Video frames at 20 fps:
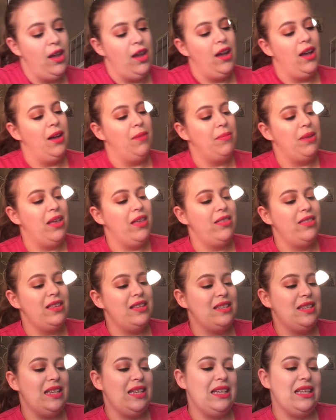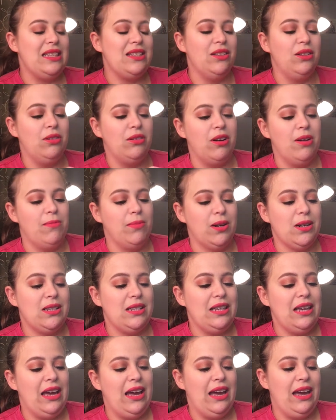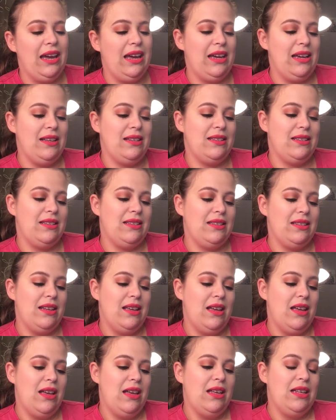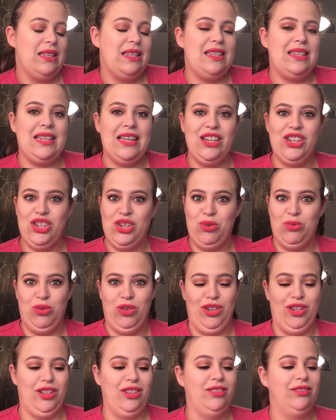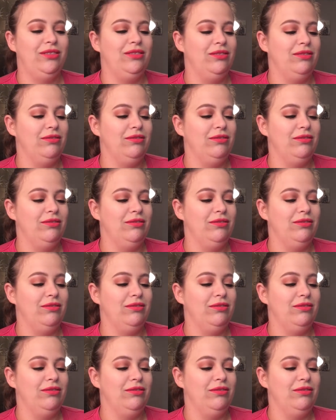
This is Laura Mercier's Sensual.